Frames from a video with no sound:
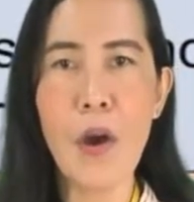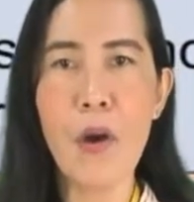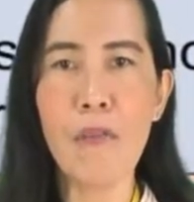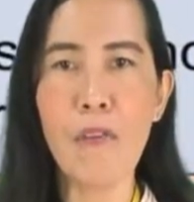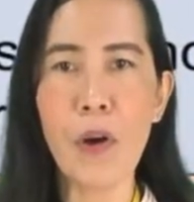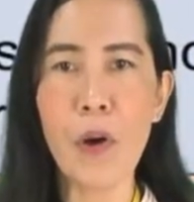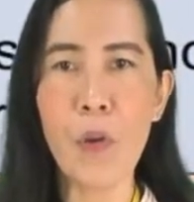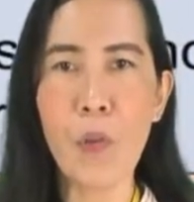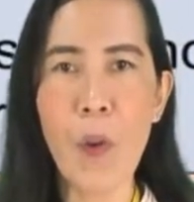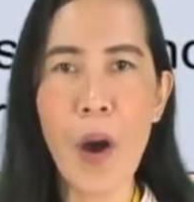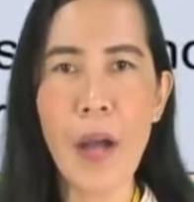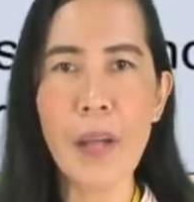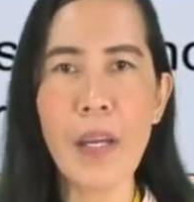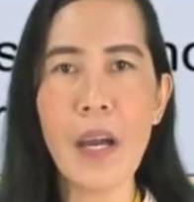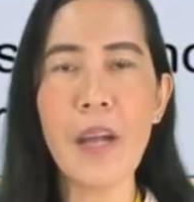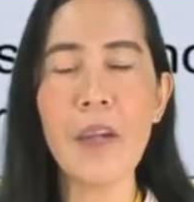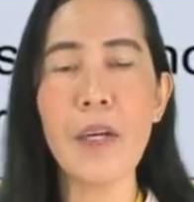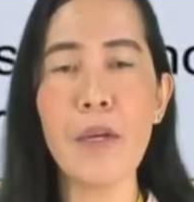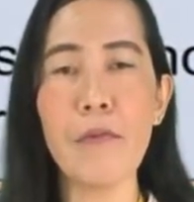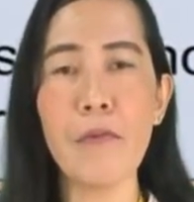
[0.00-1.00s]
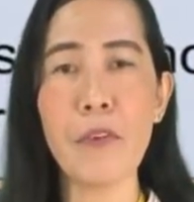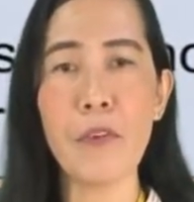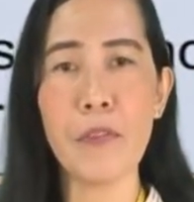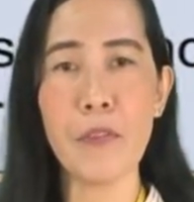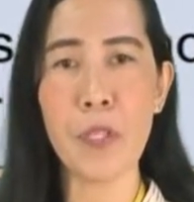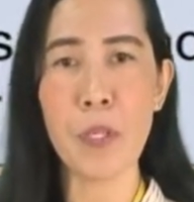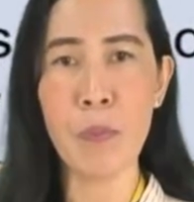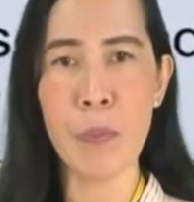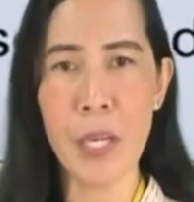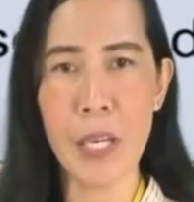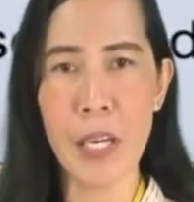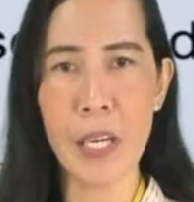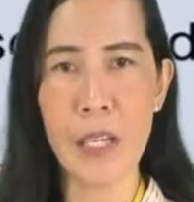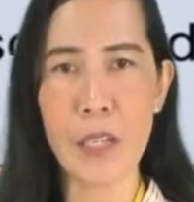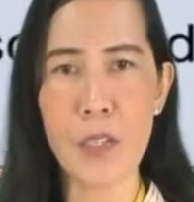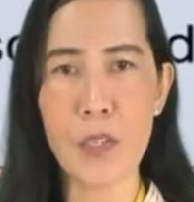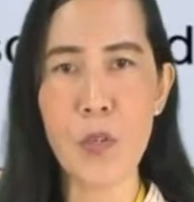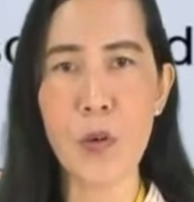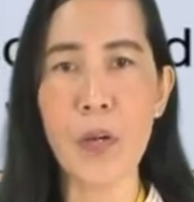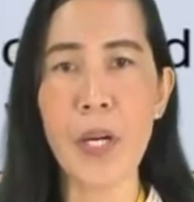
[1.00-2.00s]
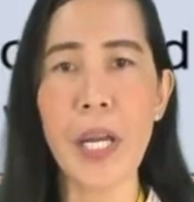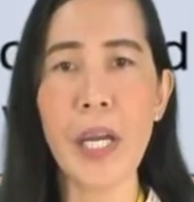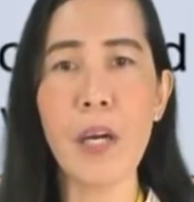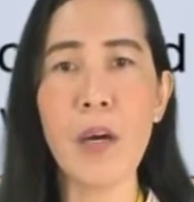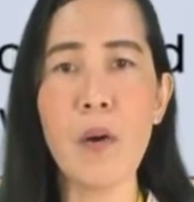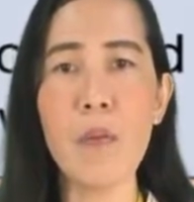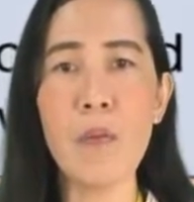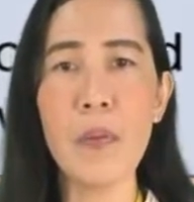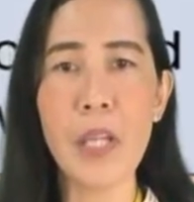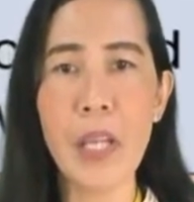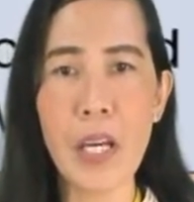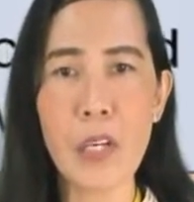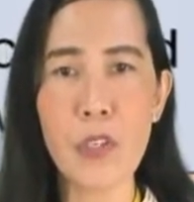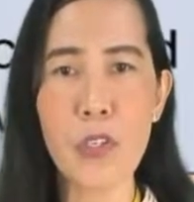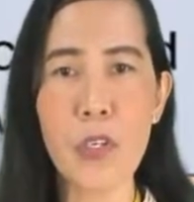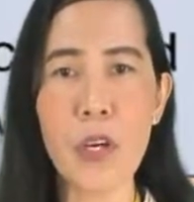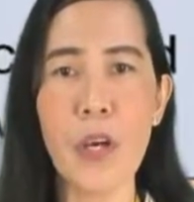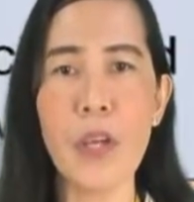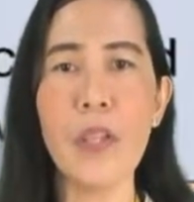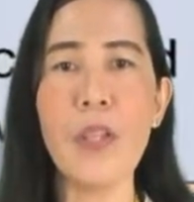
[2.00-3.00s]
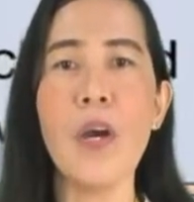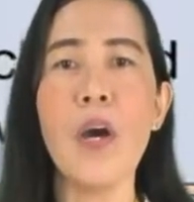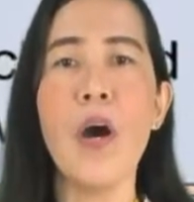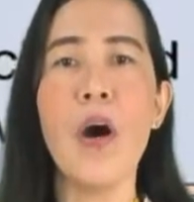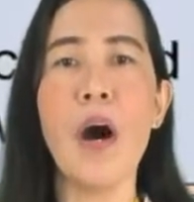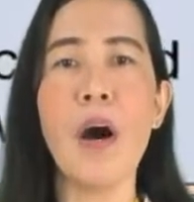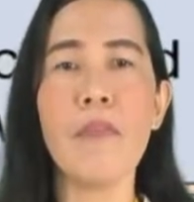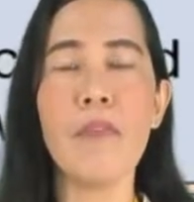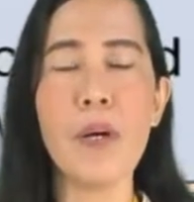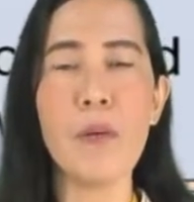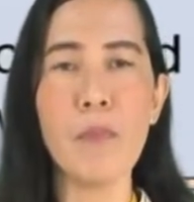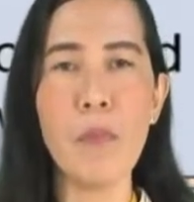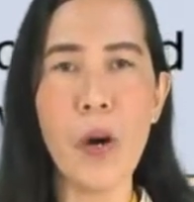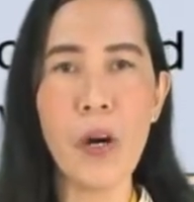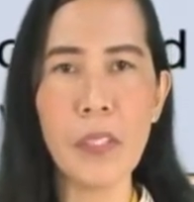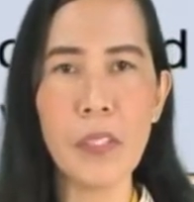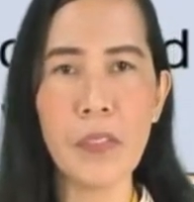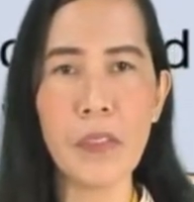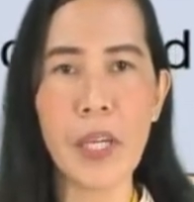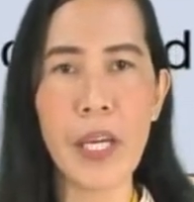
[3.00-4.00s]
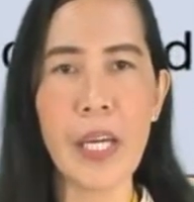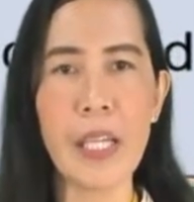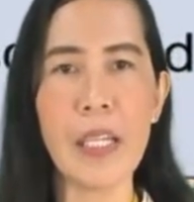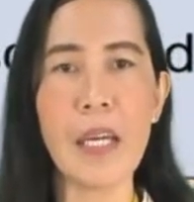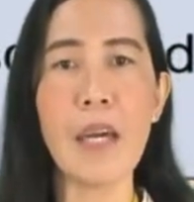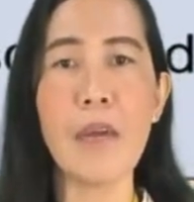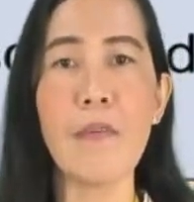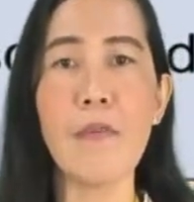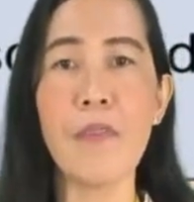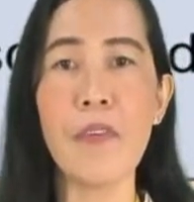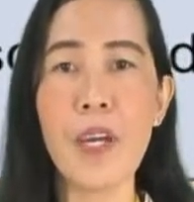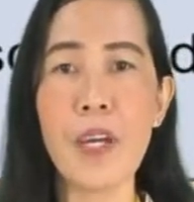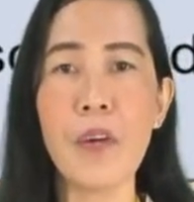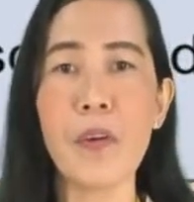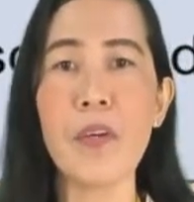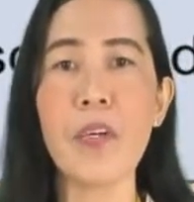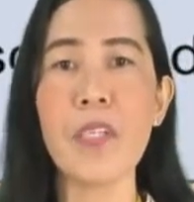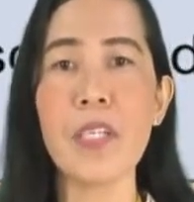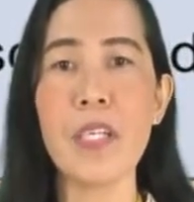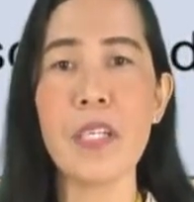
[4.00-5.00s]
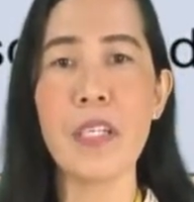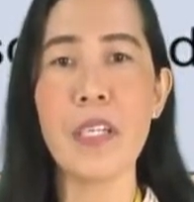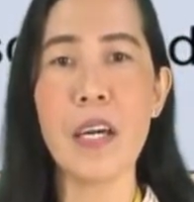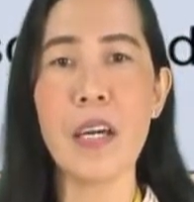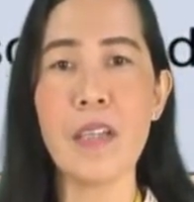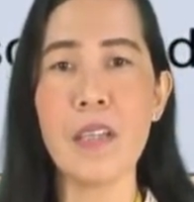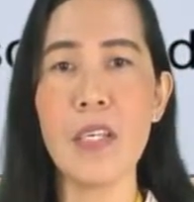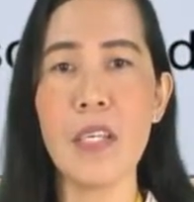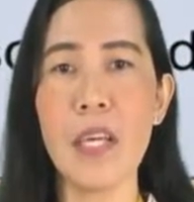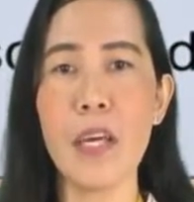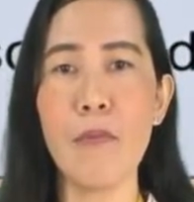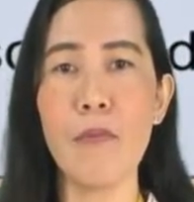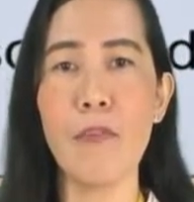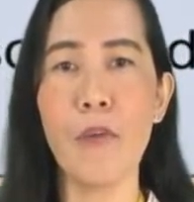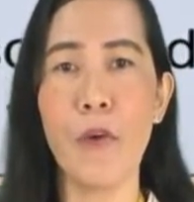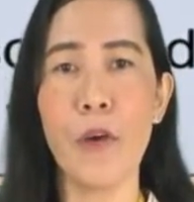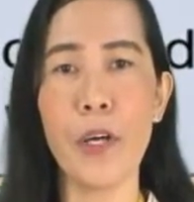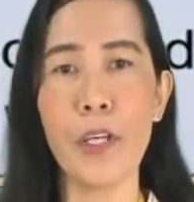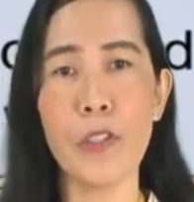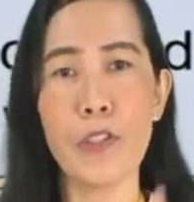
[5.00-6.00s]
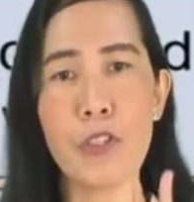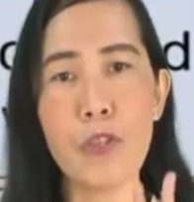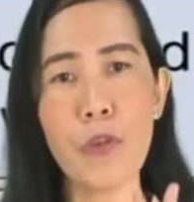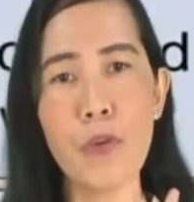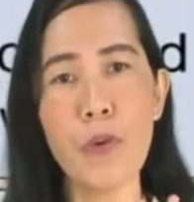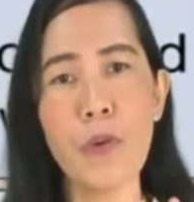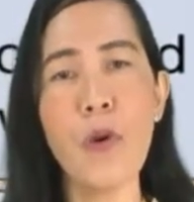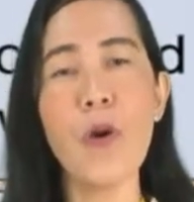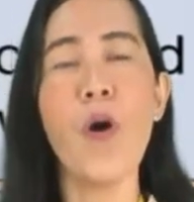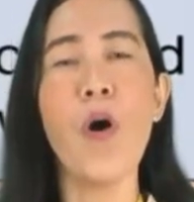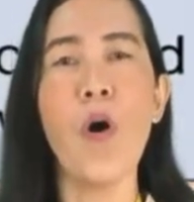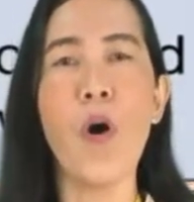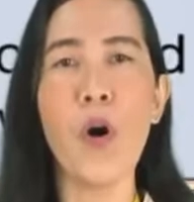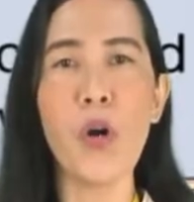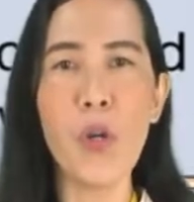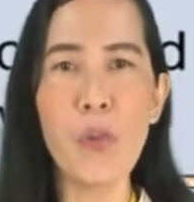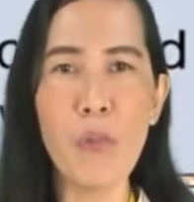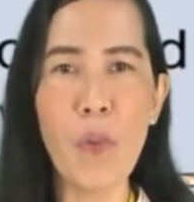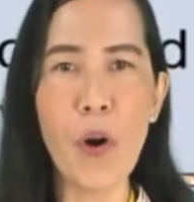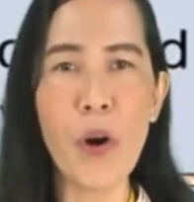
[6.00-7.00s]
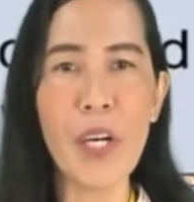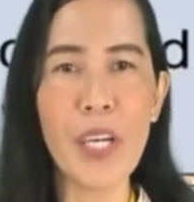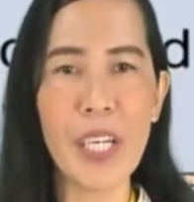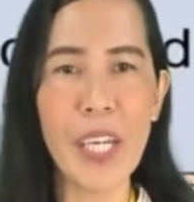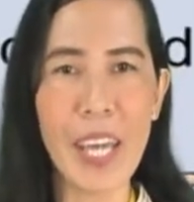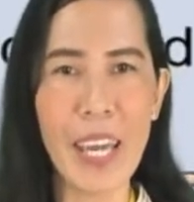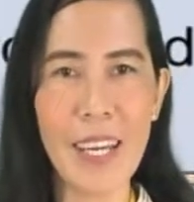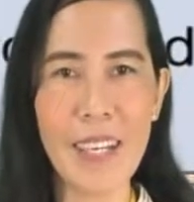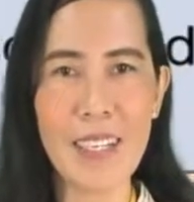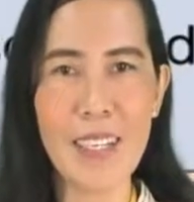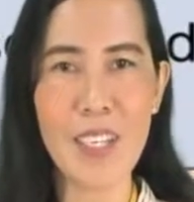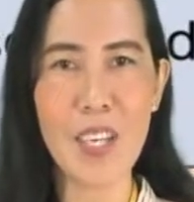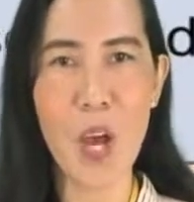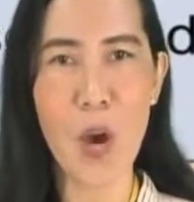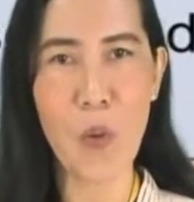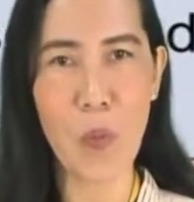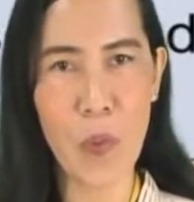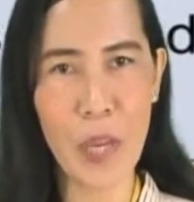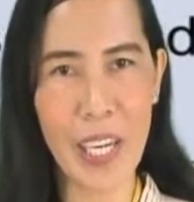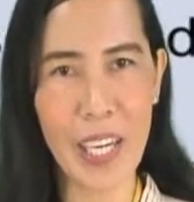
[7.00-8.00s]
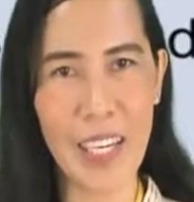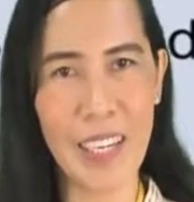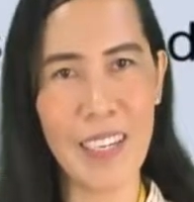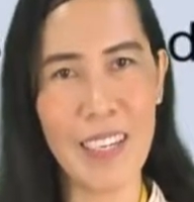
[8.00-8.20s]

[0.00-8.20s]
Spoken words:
for 150 minutes or a combination of a moderate and vigorous intensity for 2 or more days a week.